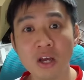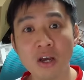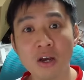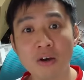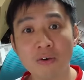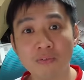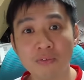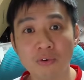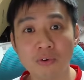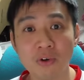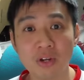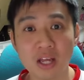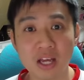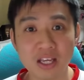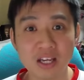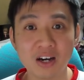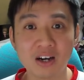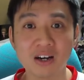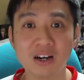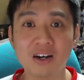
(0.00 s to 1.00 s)
for their
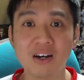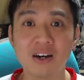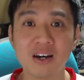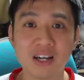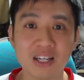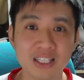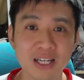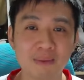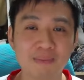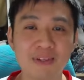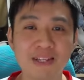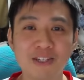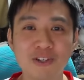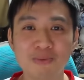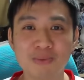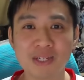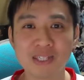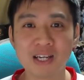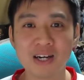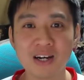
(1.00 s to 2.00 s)
young Japanese
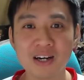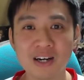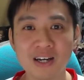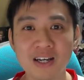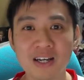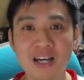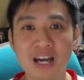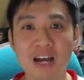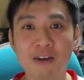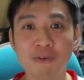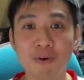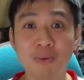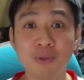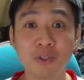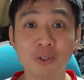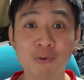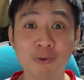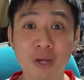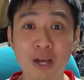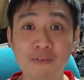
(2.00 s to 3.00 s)
superstar, and Real
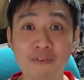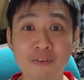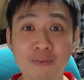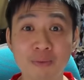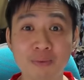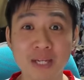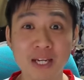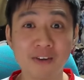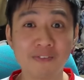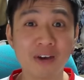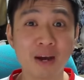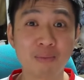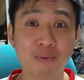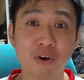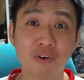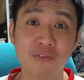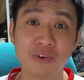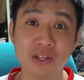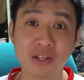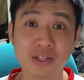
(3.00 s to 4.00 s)
Madrid will get 50% of that
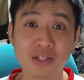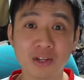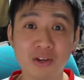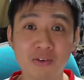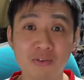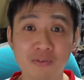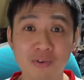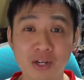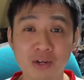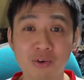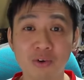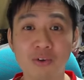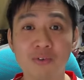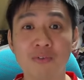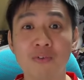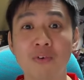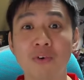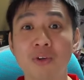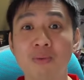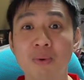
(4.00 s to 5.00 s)
profit. So in order
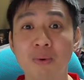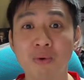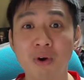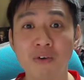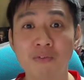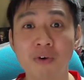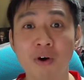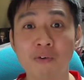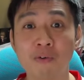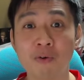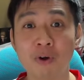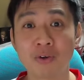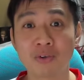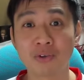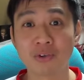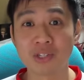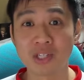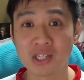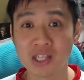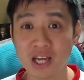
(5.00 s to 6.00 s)
for it to be worthwhile for Real
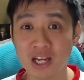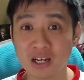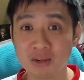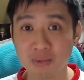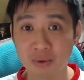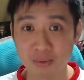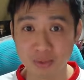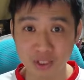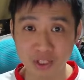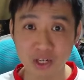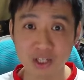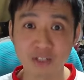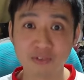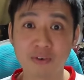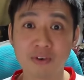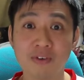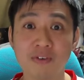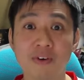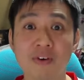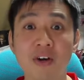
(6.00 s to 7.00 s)
Sociedad, they'll probably charge a
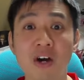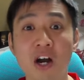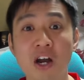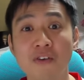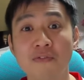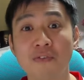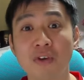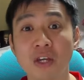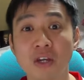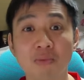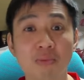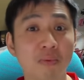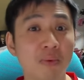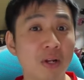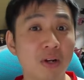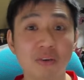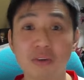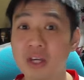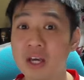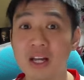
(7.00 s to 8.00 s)
very, very high fee. You're probably
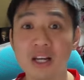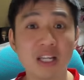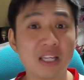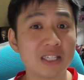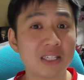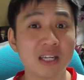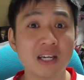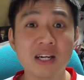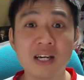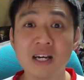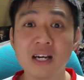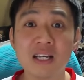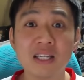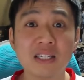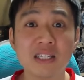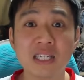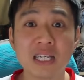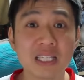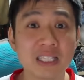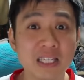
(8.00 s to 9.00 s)
looking at least
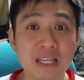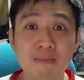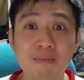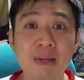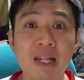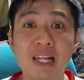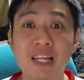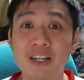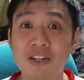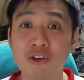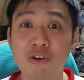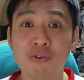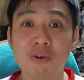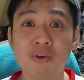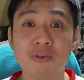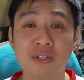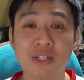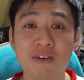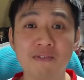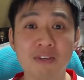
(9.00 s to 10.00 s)
60 million
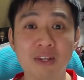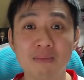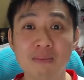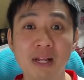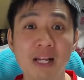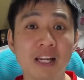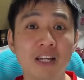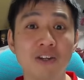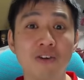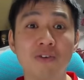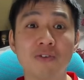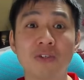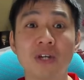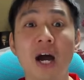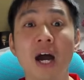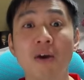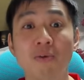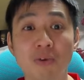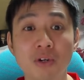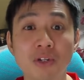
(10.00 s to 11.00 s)
euros, 70 million euros,
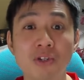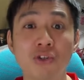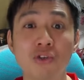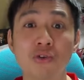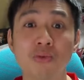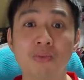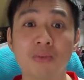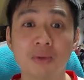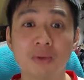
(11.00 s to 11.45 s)
I would assume.